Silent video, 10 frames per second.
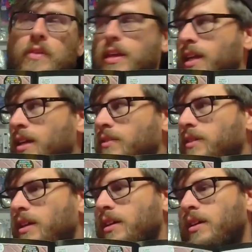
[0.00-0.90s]
thing out
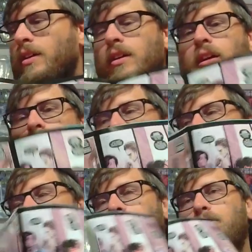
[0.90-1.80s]
there
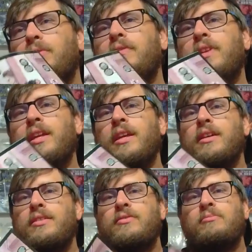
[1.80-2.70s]
that is preventing
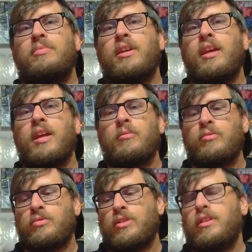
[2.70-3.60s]
us from being
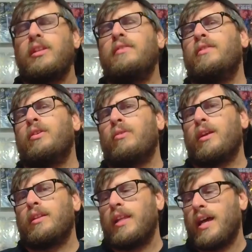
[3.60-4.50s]
able to live a
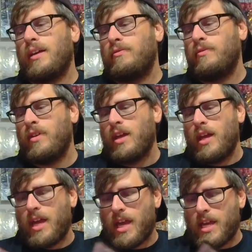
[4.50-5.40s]
great life.
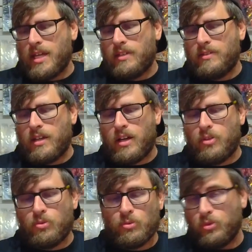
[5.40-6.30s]
And
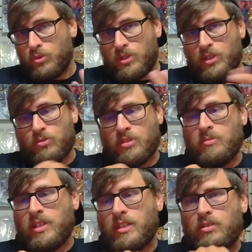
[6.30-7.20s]
through lucid
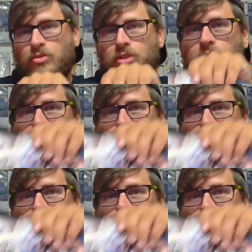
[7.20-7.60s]
dreaming, she